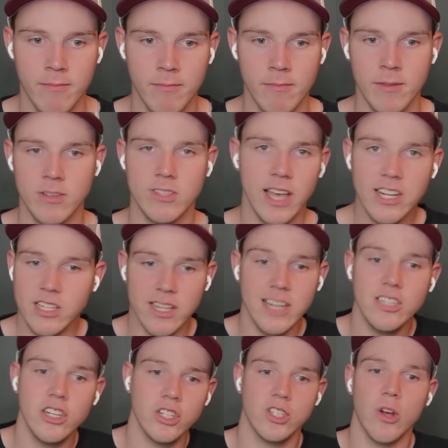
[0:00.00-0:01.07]
So that
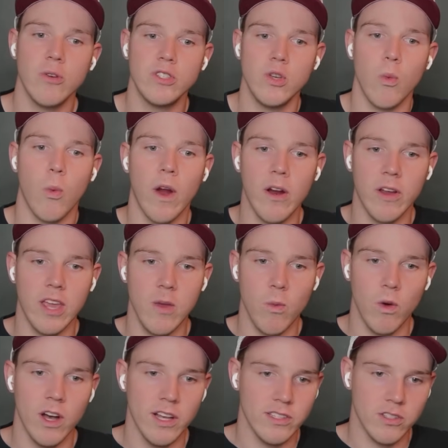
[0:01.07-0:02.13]
just shows you where he
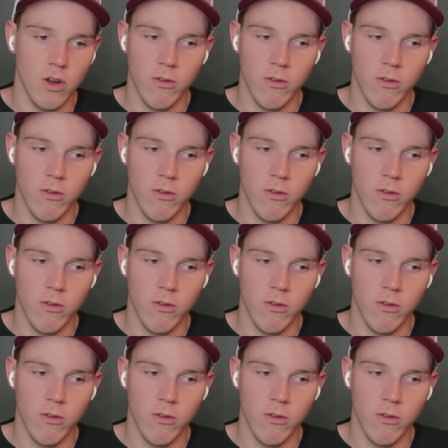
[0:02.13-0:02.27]
was over